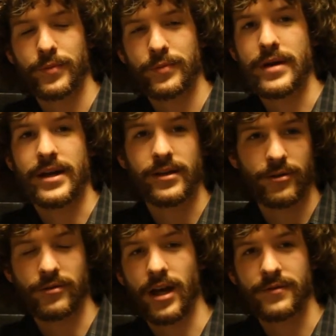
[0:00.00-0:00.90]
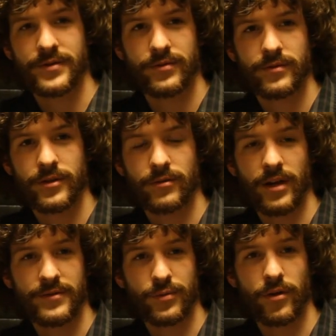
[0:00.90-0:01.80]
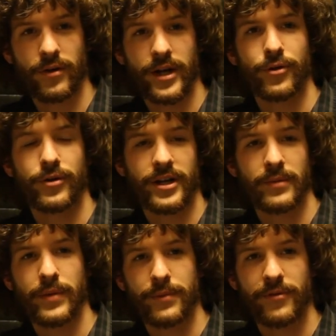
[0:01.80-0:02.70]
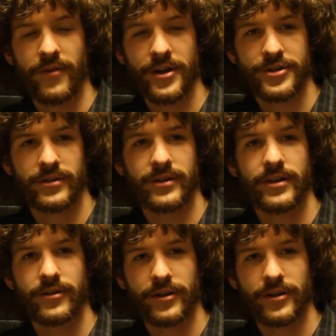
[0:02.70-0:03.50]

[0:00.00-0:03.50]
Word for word: make it their life's their life's work and who are getting paid professionally, they're